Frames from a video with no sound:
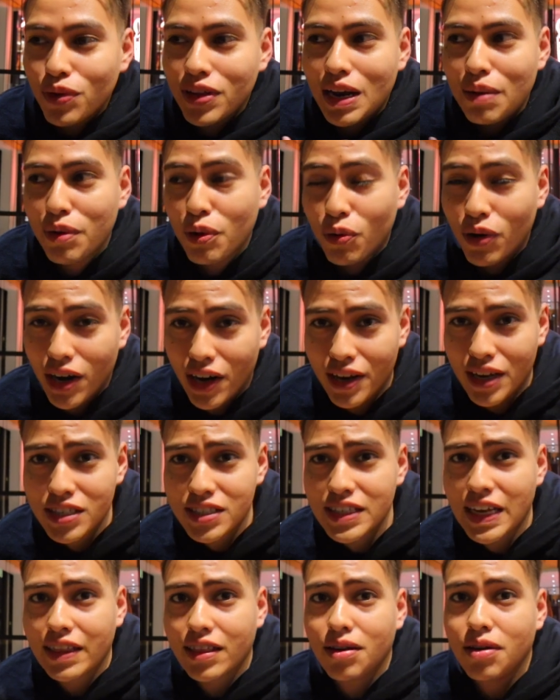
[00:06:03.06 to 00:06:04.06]
one that I've been wanting.
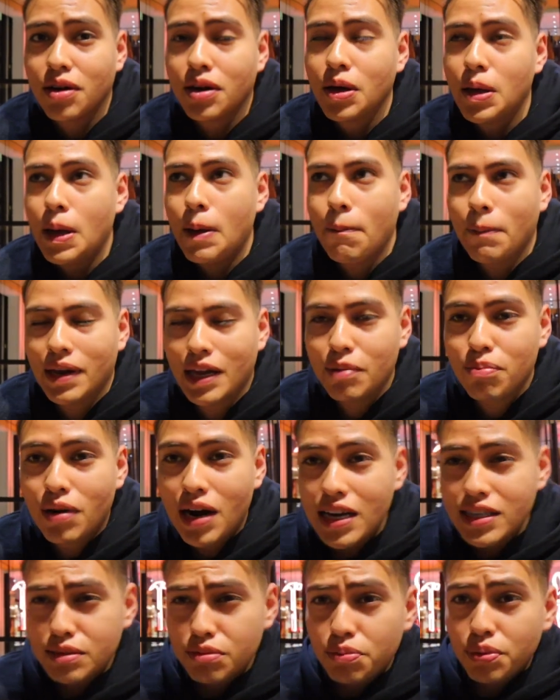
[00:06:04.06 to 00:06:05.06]
It's like the mini
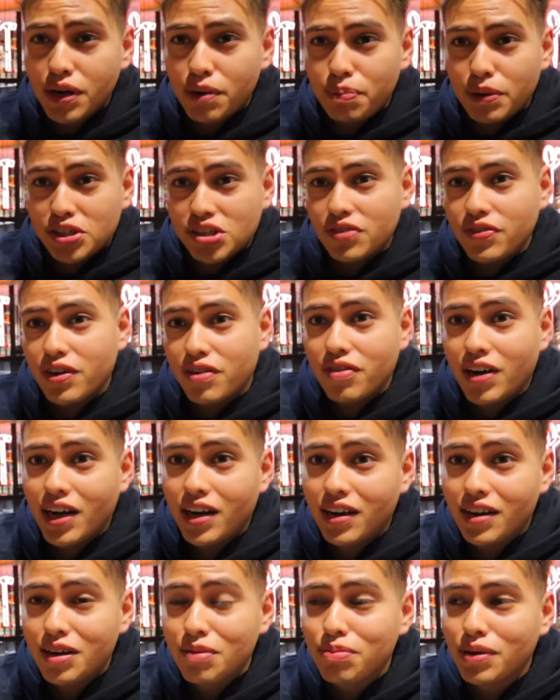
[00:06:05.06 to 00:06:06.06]
brass. I'm gonna put a picture of it right
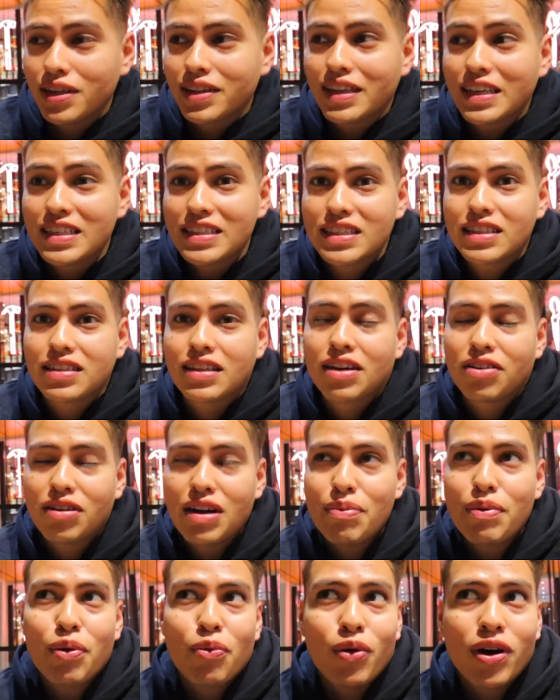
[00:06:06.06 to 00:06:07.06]
here, but this is literally,
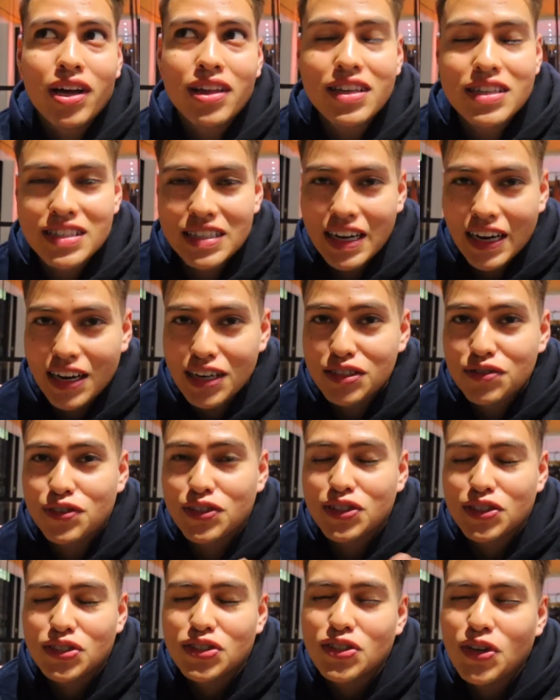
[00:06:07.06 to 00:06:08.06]
I've been wanting this necklace
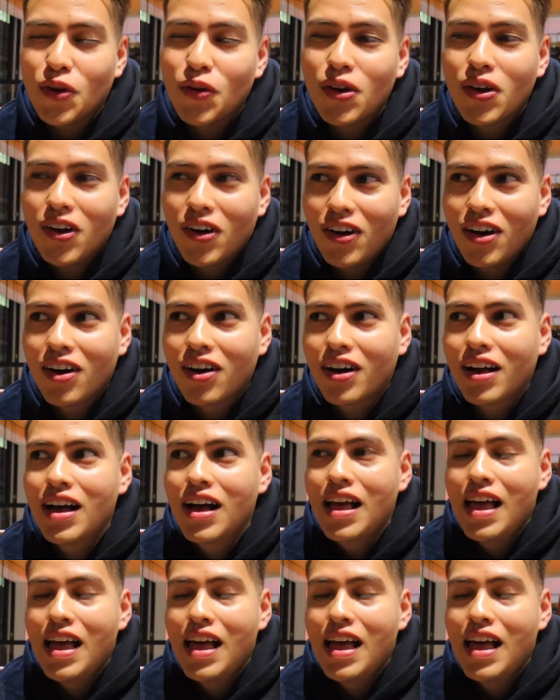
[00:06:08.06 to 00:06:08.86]
for so long.